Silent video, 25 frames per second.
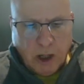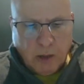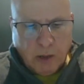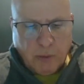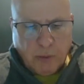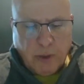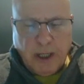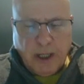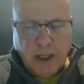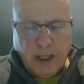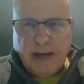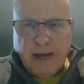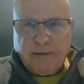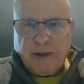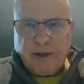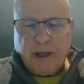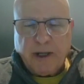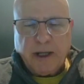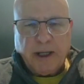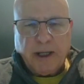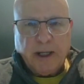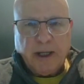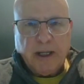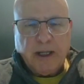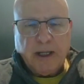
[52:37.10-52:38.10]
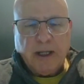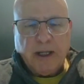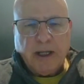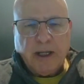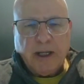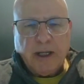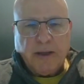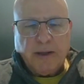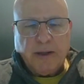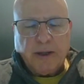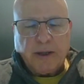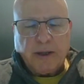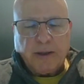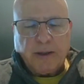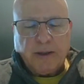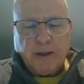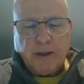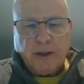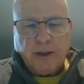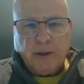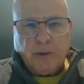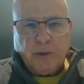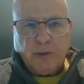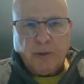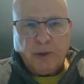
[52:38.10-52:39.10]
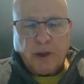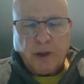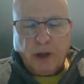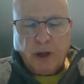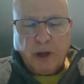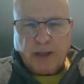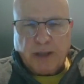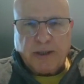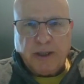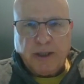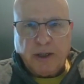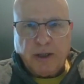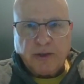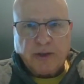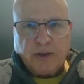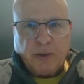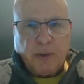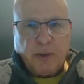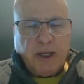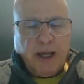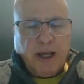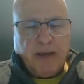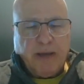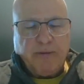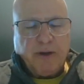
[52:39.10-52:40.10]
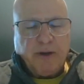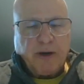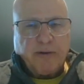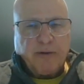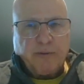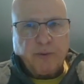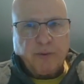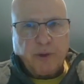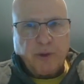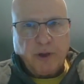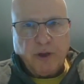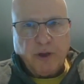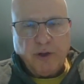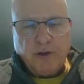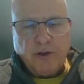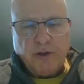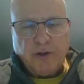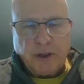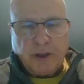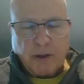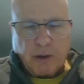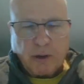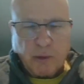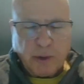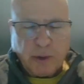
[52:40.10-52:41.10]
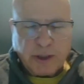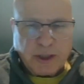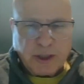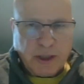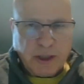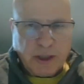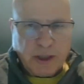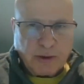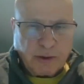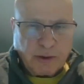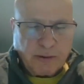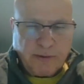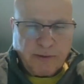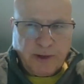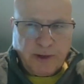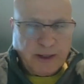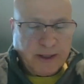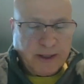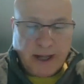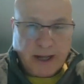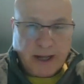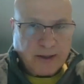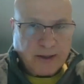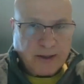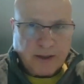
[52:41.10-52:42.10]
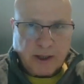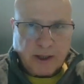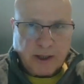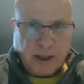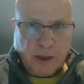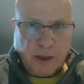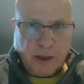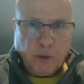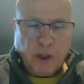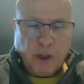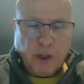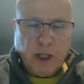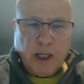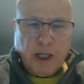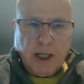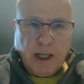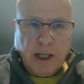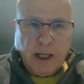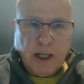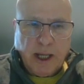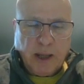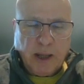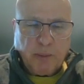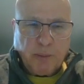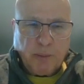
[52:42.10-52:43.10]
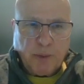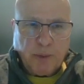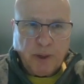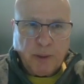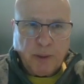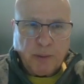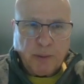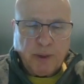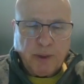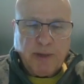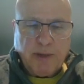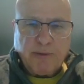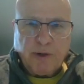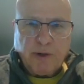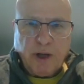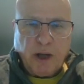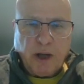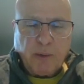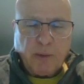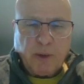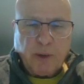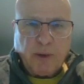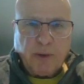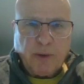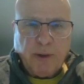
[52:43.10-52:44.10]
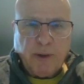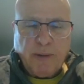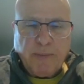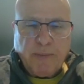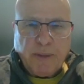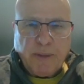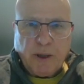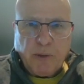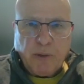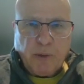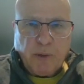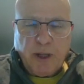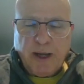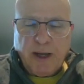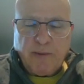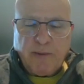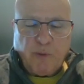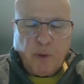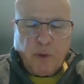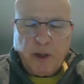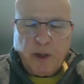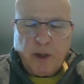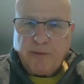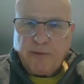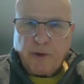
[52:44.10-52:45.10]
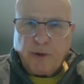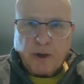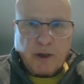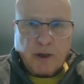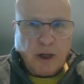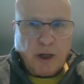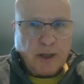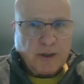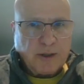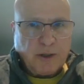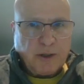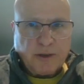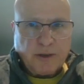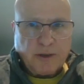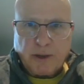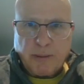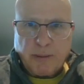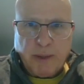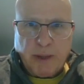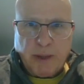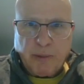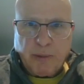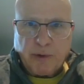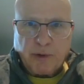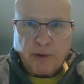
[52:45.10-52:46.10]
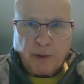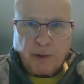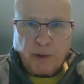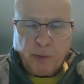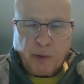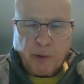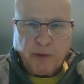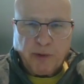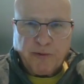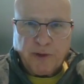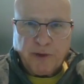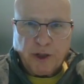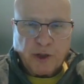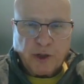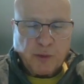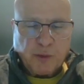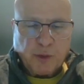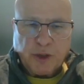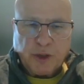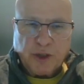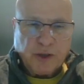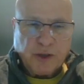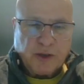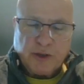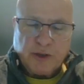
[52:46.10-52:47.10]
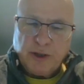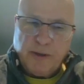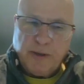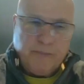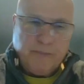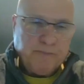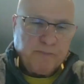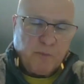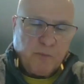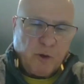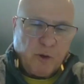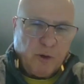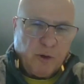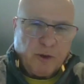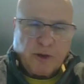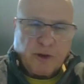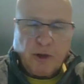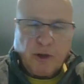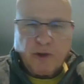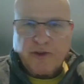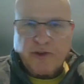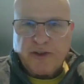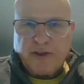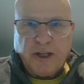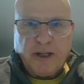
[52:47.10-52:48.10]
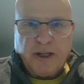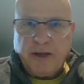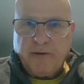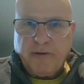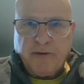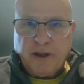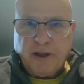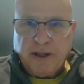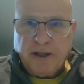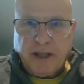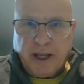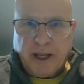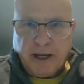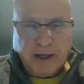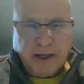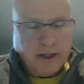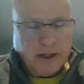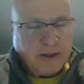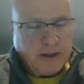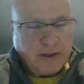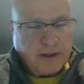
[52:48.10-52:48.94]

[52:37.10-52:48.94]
we have the cocktails that we have there. The using our whiskeys are fantastic, and believe it or not, we have one of our cocktails there made with our port finish, which is it's called Sunday Fun Day, and